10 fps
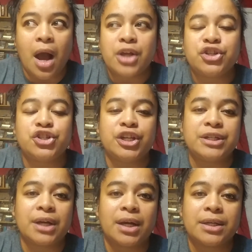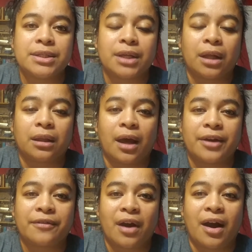She does a lot
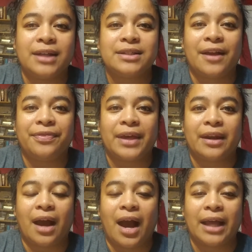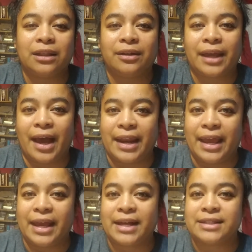of content that I look at
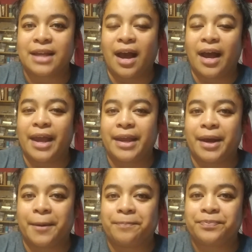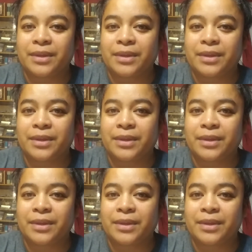and I